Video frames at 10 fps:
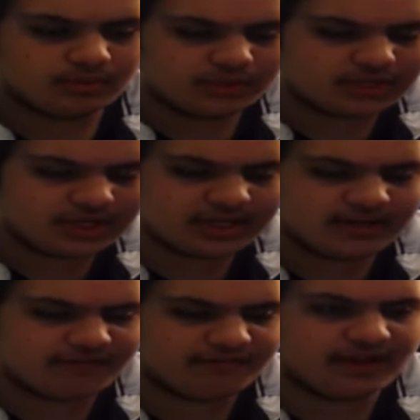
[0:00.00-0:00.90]
which in
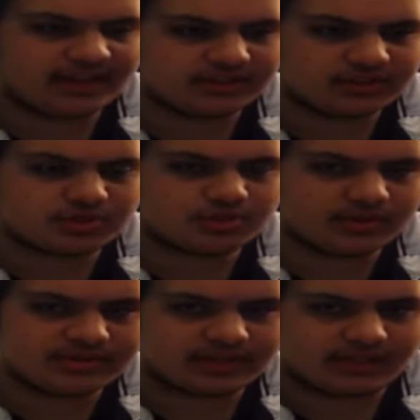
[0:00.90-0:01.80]
effect
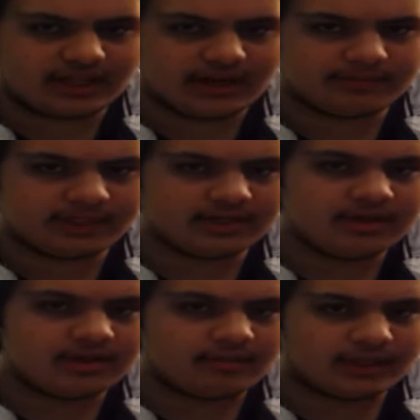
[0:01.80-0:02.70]
destroys the climate
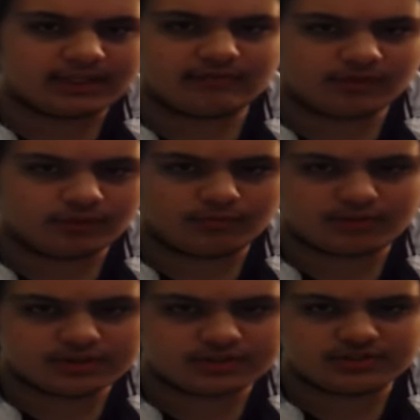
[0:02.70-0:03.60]
by giving
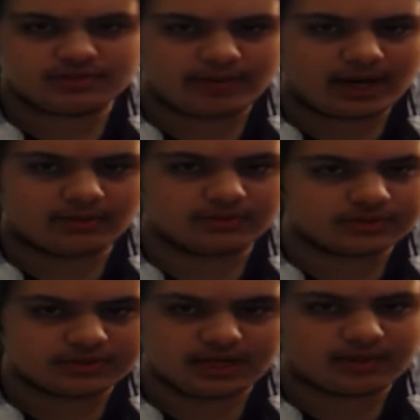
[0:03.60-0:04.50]
corporations the power
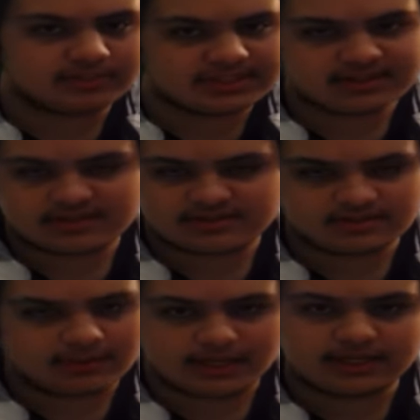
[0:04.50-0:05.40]
to not be
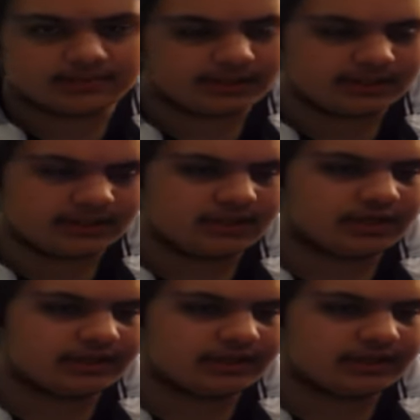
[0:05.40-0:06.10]
tested by anybody,